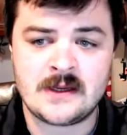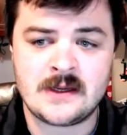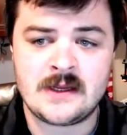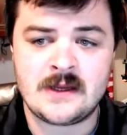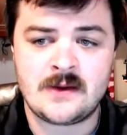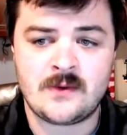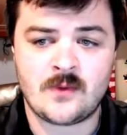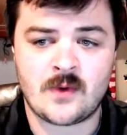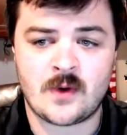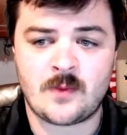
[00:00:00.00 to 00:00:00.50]

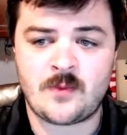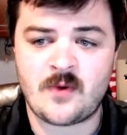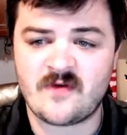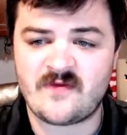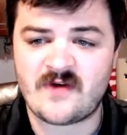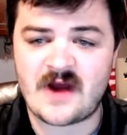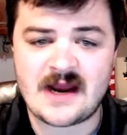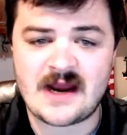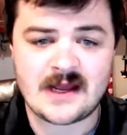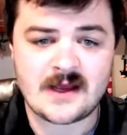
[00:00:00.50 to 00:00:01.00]
we're
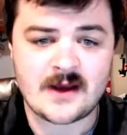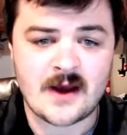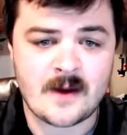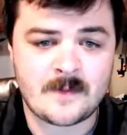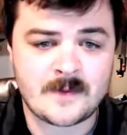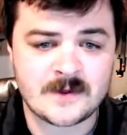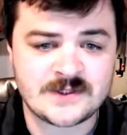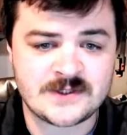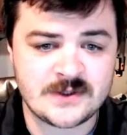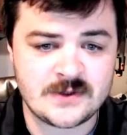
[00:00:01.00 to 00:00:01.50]
providing
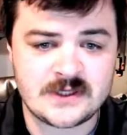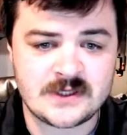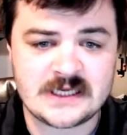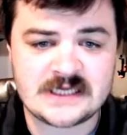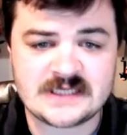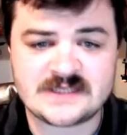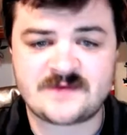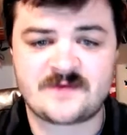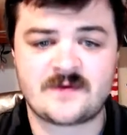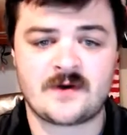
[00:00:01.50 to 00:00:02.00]

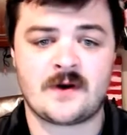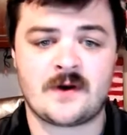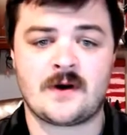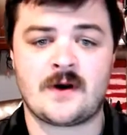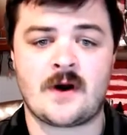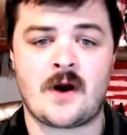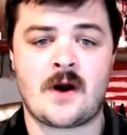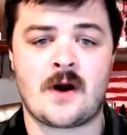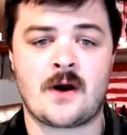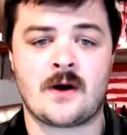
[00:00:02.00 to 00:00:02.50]
opportunities for
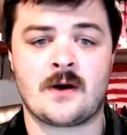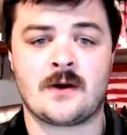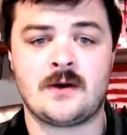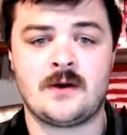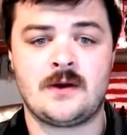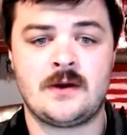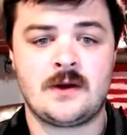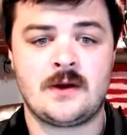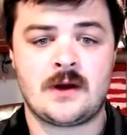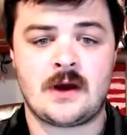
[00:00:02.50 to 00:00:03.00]

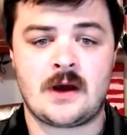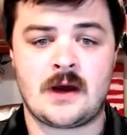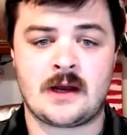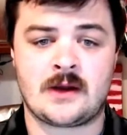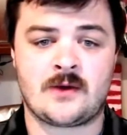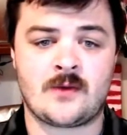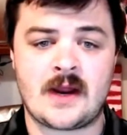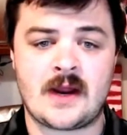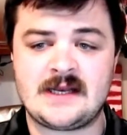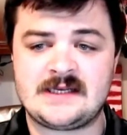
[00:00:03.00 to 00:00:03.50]
our
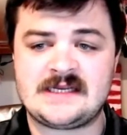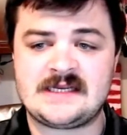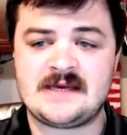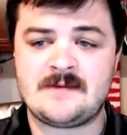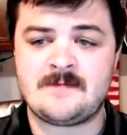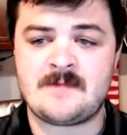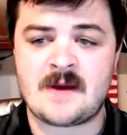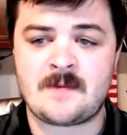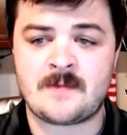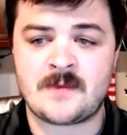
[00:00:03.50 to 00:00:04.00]
great
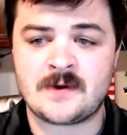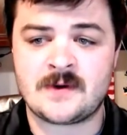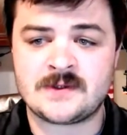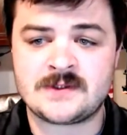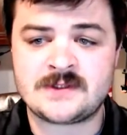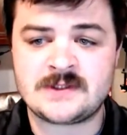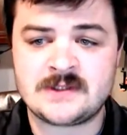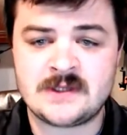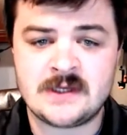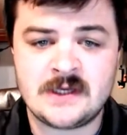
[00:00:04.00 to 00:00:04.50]
team
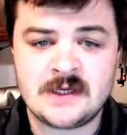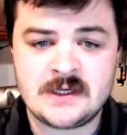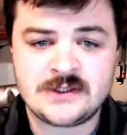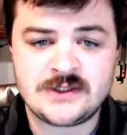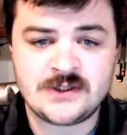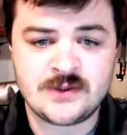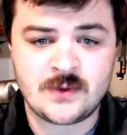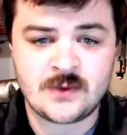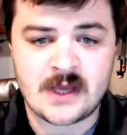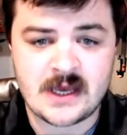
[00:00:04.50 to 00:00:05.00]
members
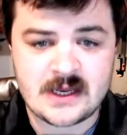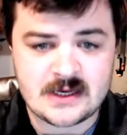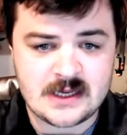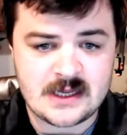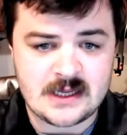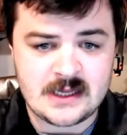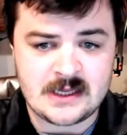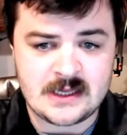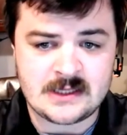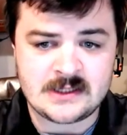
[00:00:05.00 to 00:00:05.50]
to get
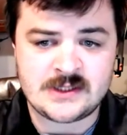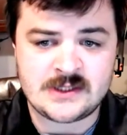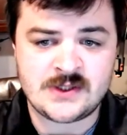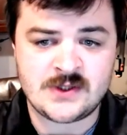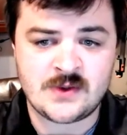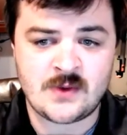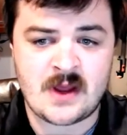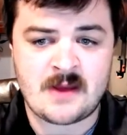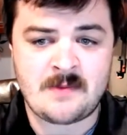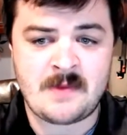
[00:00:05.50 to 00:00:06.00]

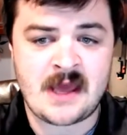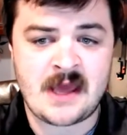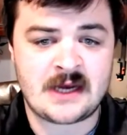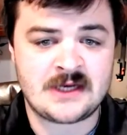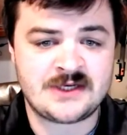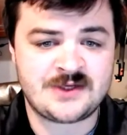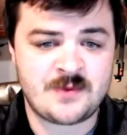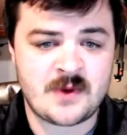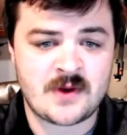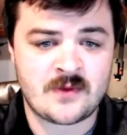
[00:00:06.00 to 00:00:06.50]
into a
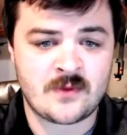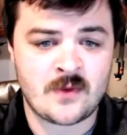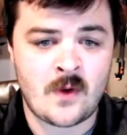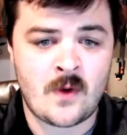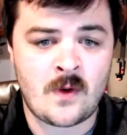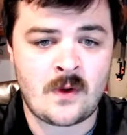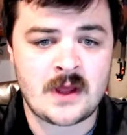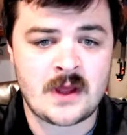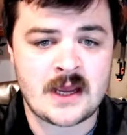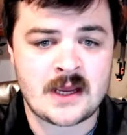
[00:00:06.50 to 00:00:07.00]
management
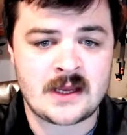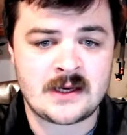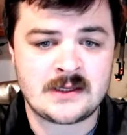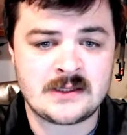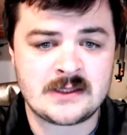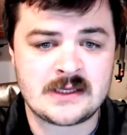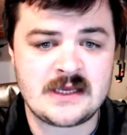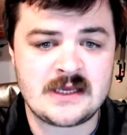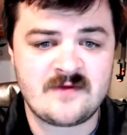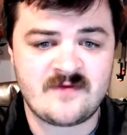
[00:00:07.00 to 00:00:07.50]
role and
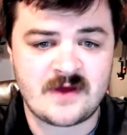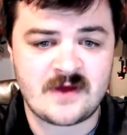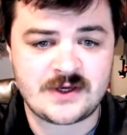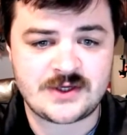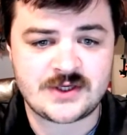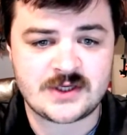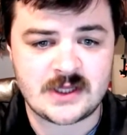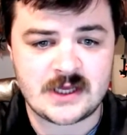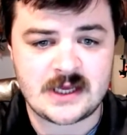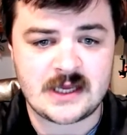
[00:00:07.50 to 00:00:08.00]

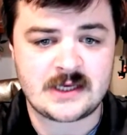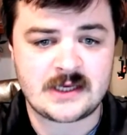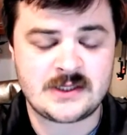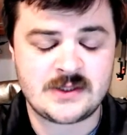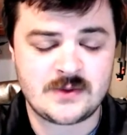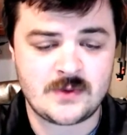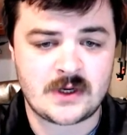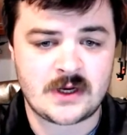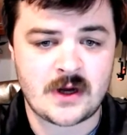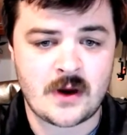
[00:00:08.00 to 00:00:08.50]
eventually
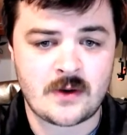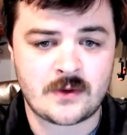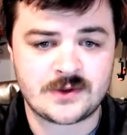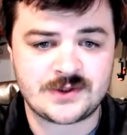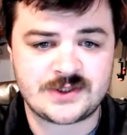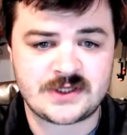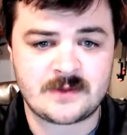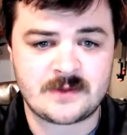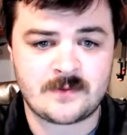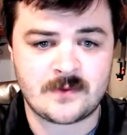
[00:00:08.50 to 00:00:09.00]
into an
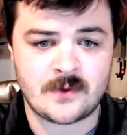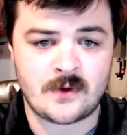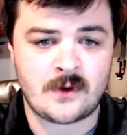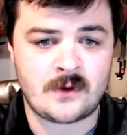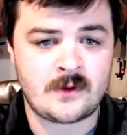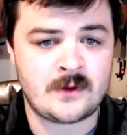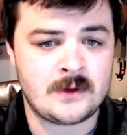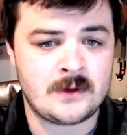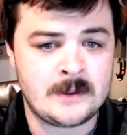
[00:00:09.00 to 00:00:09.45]
ownership role.